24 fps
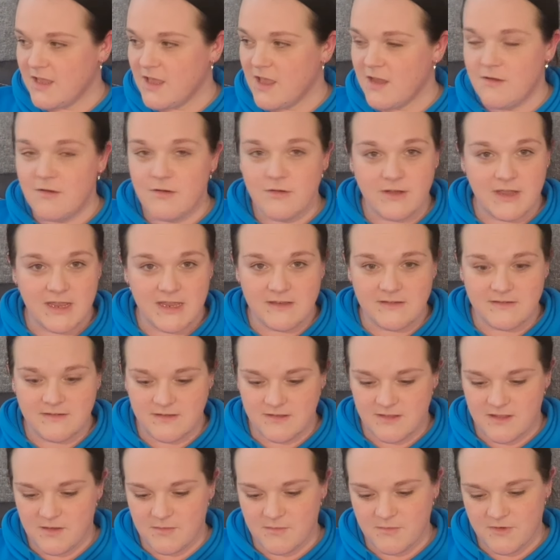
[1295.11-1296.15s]
go look into
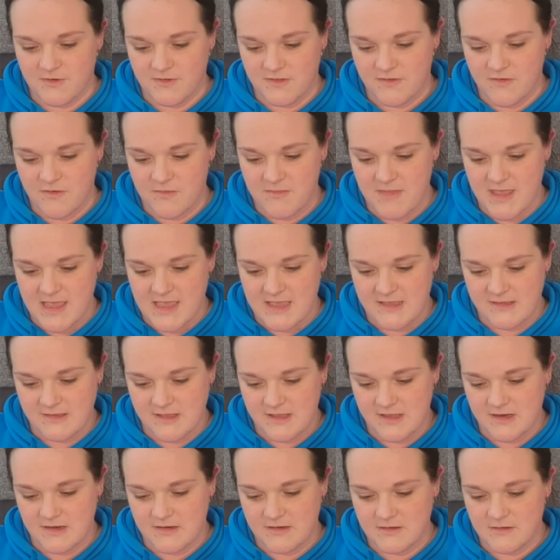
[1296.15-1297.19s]
them because they're
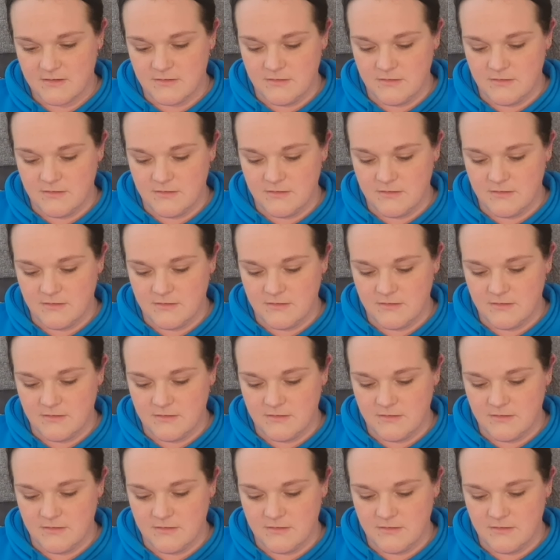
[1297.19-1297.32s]
amazing.